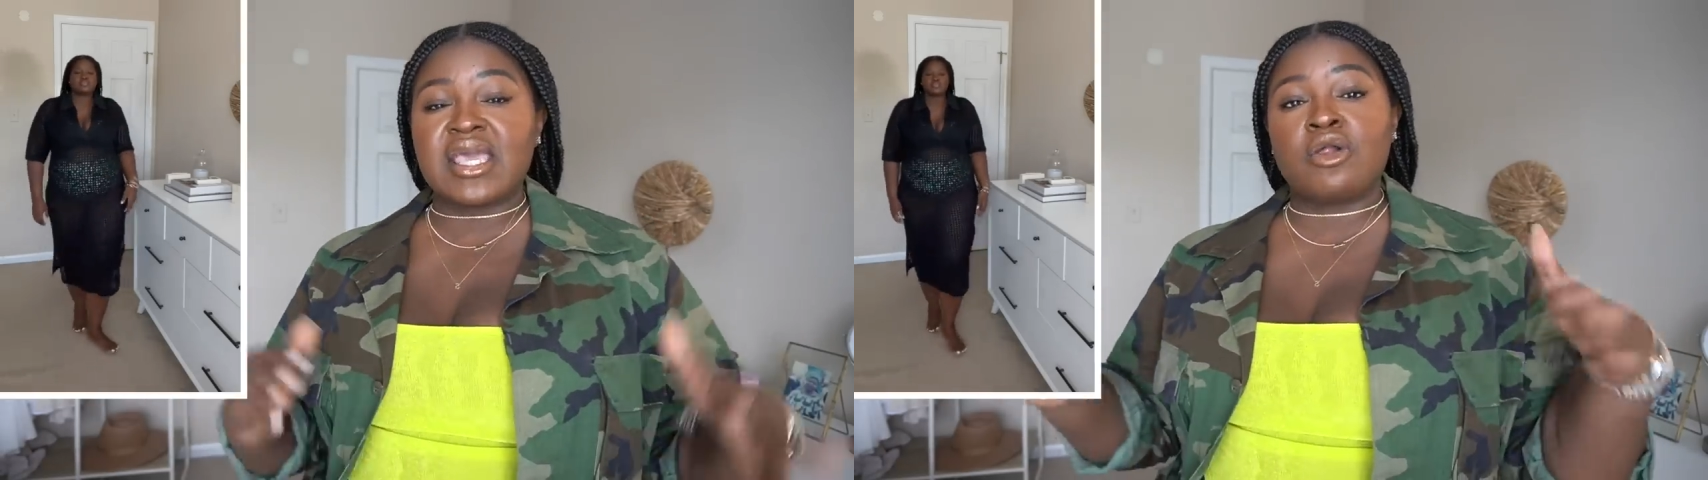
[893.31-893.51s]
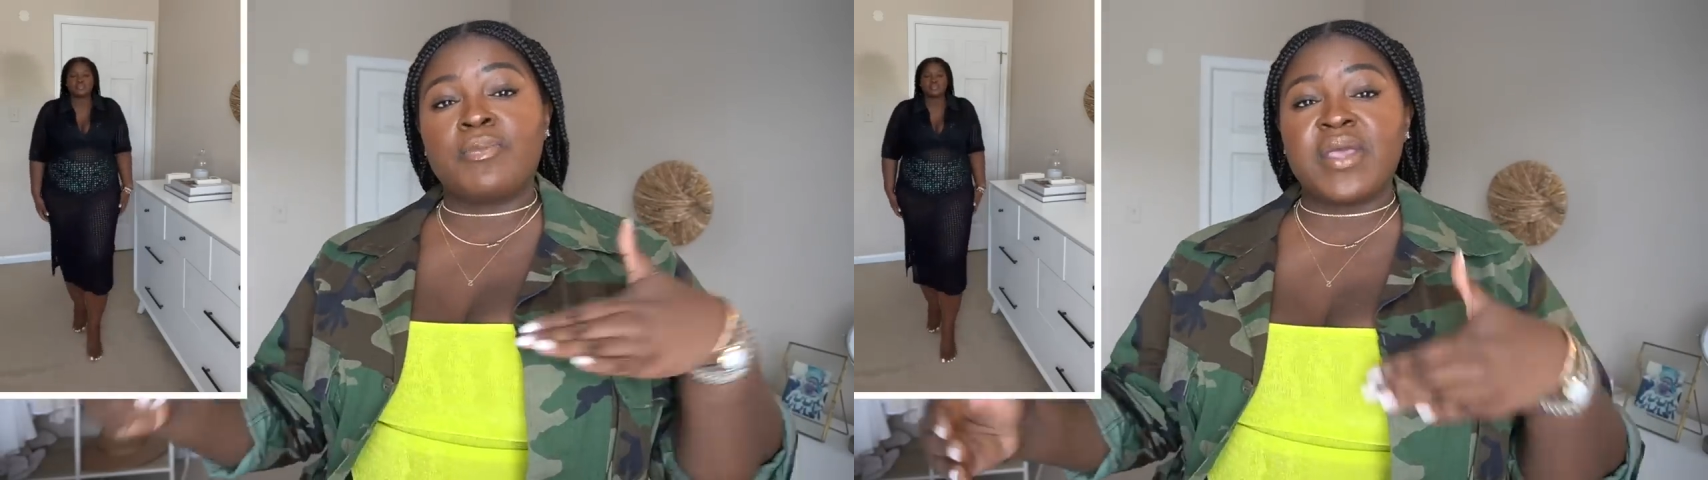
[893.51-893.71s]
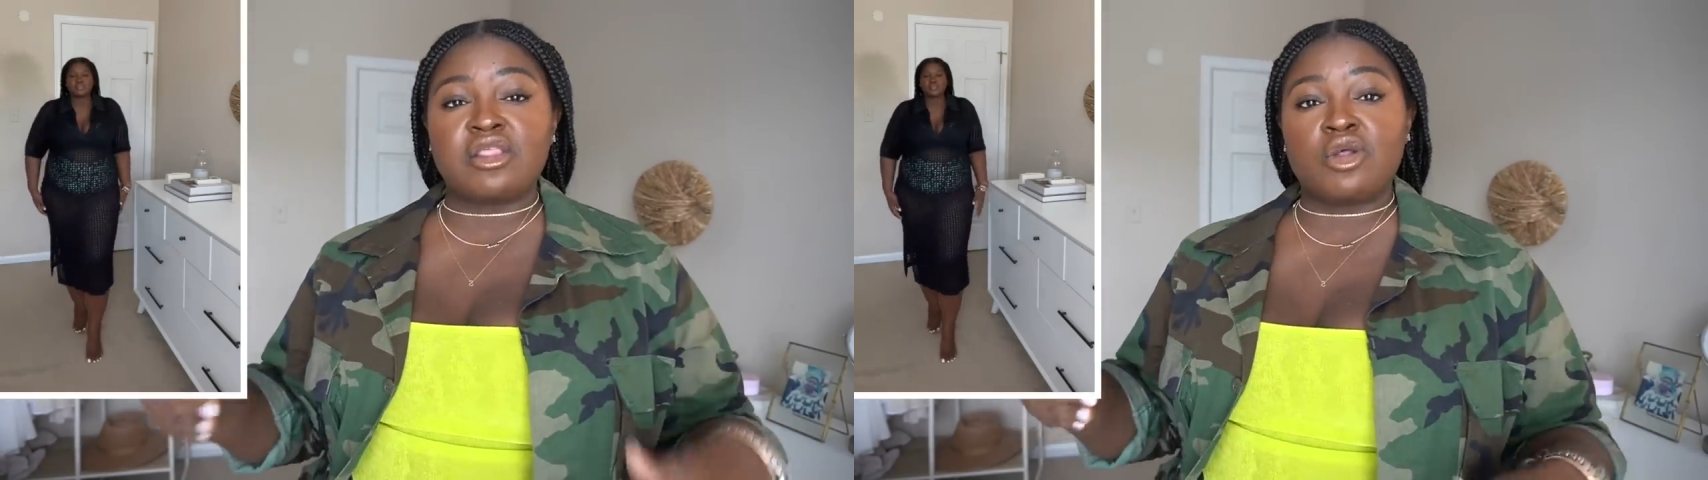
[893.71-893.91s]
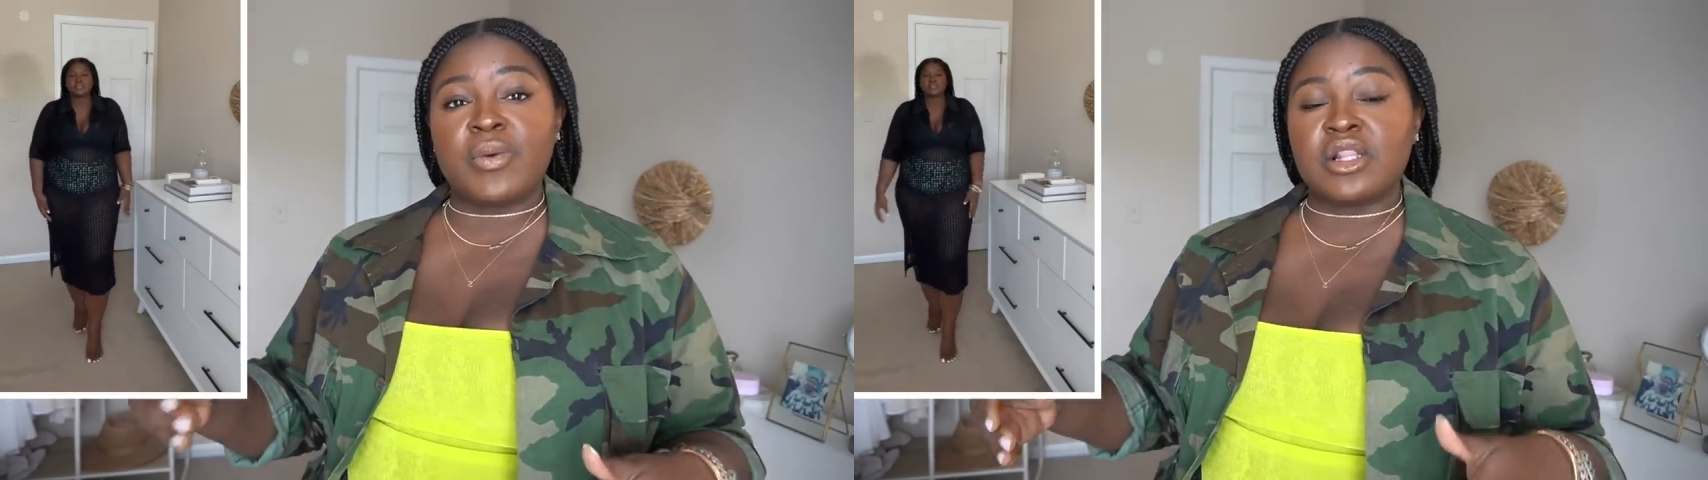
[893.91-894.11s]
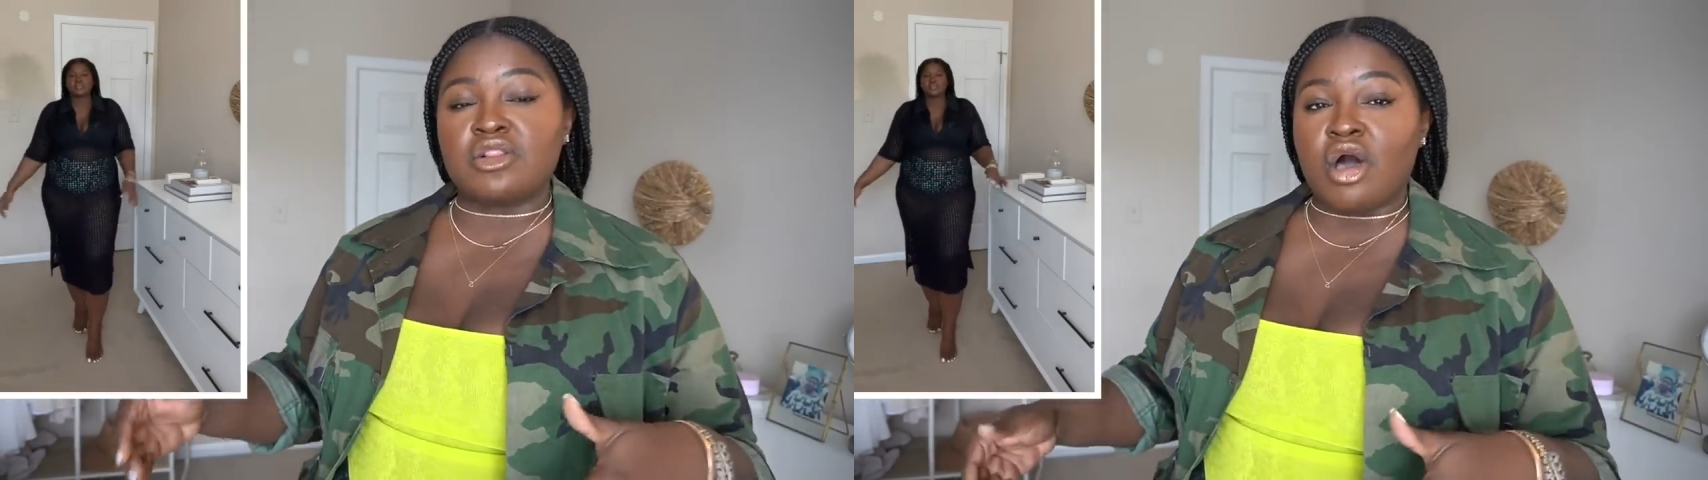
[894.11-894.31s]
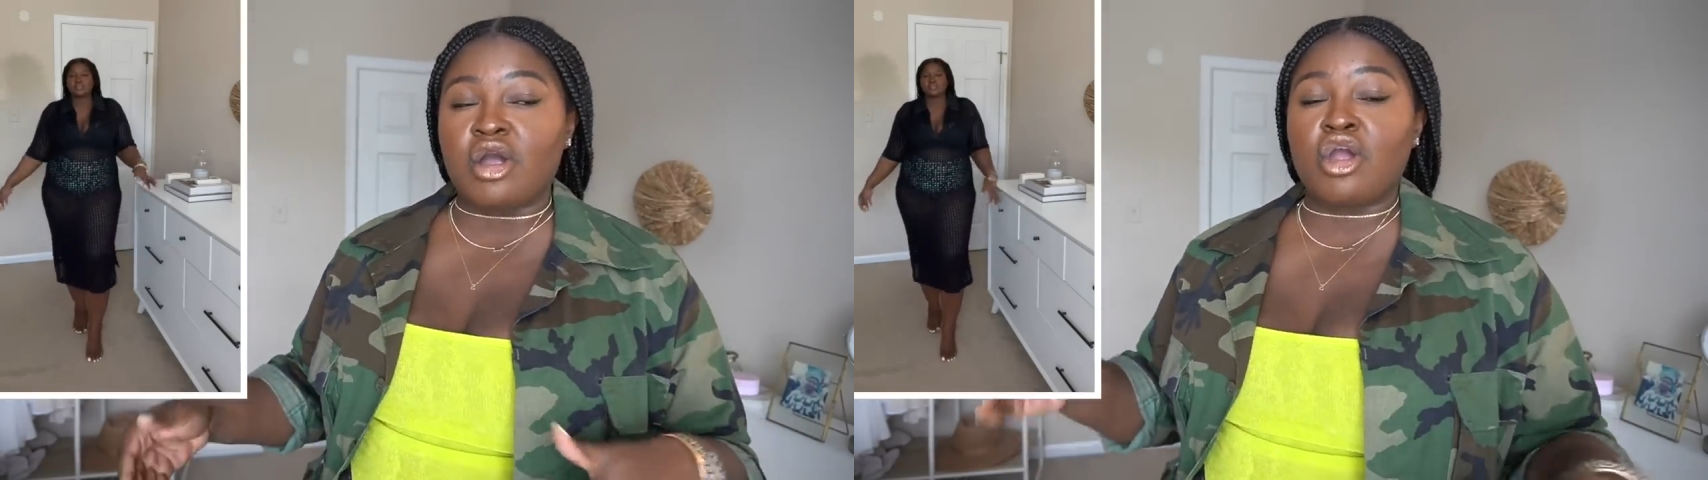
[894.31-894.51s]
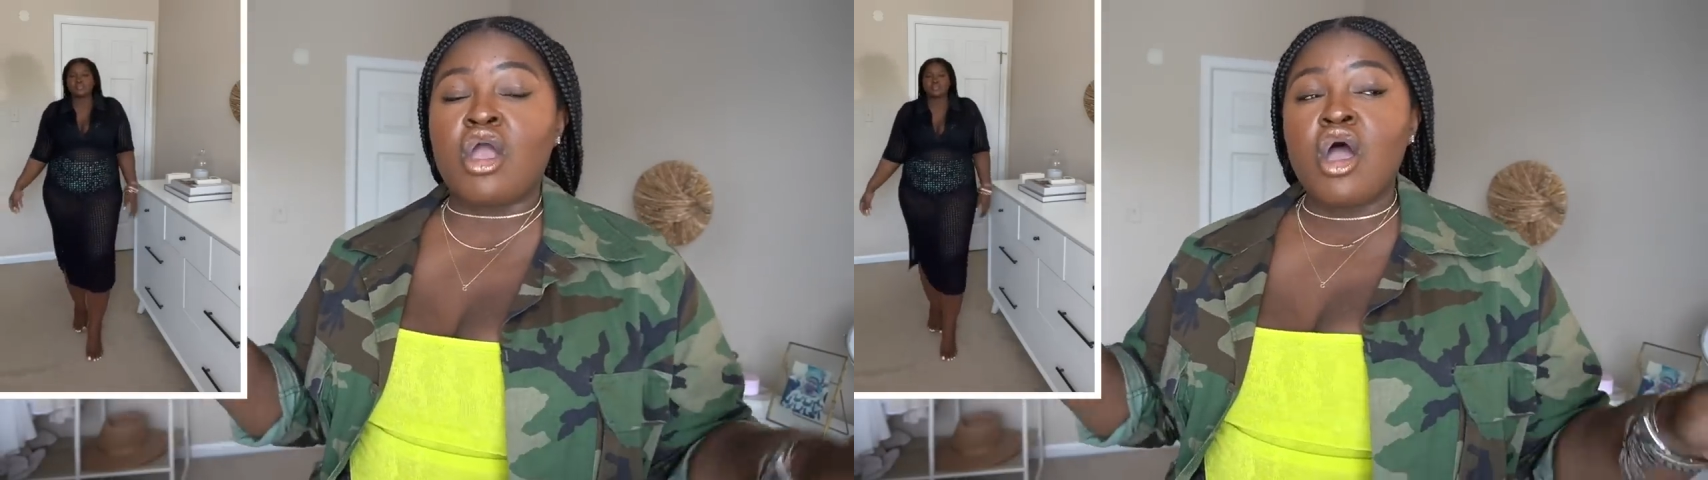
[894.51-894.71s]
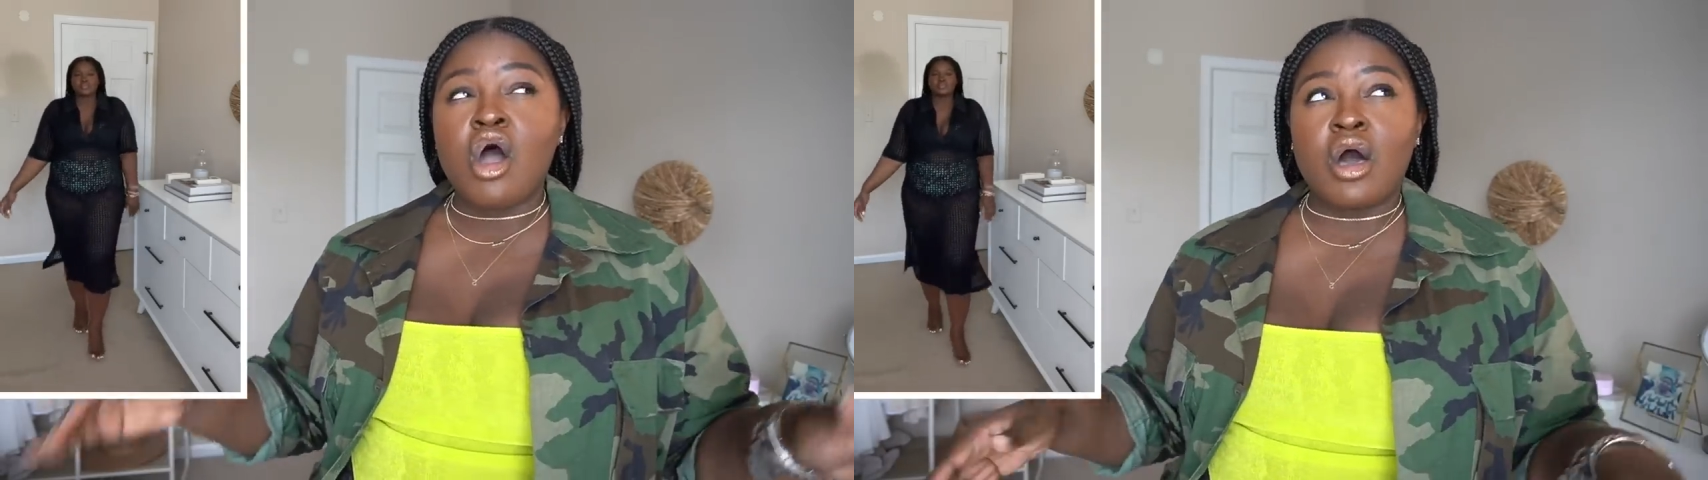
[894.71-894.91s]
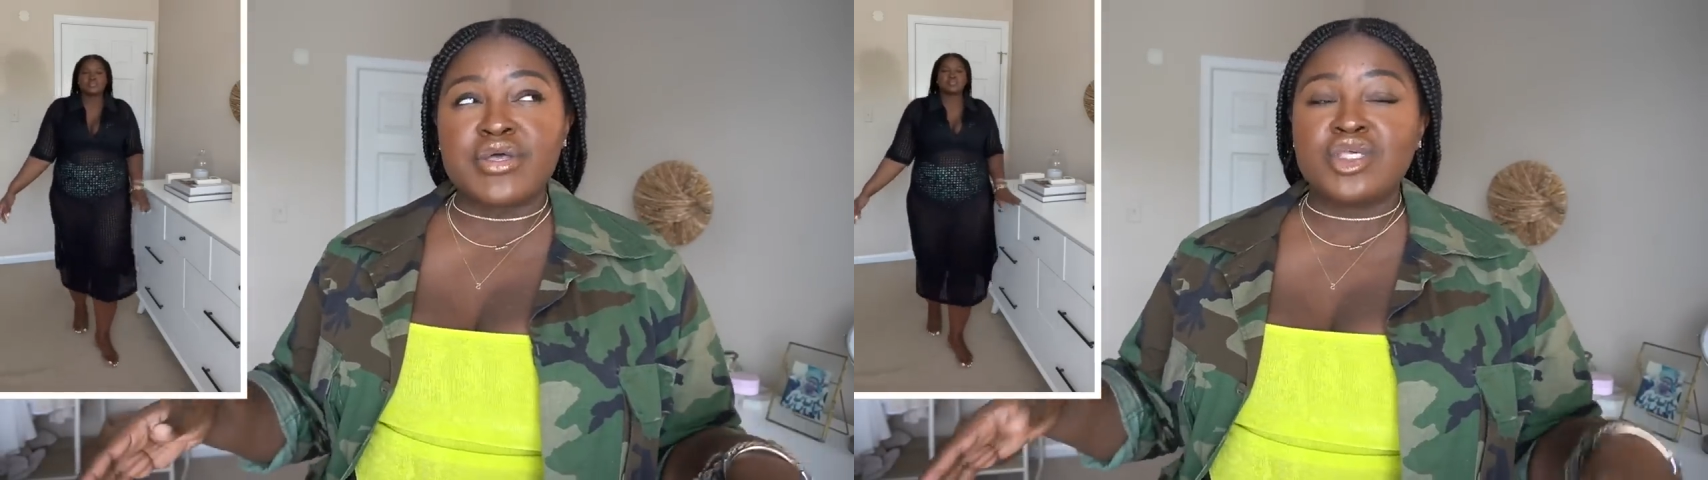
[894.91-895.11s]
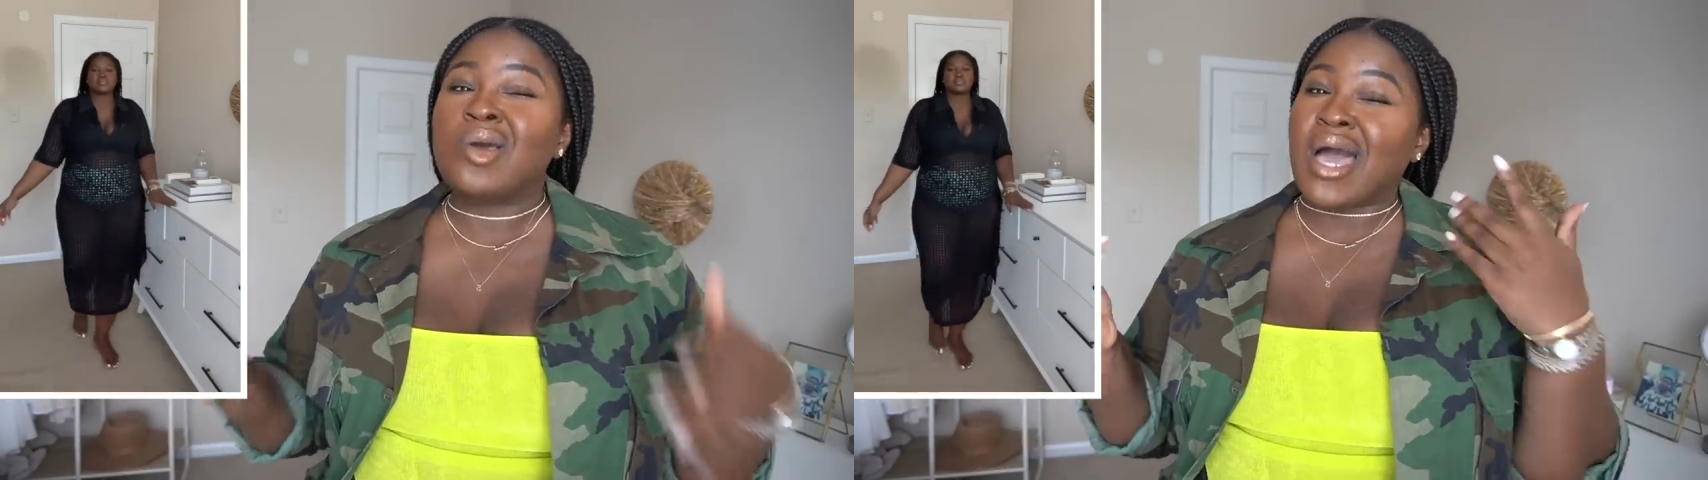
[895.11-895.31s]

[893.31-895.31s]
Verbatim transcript: it'll be a little bit longer on you.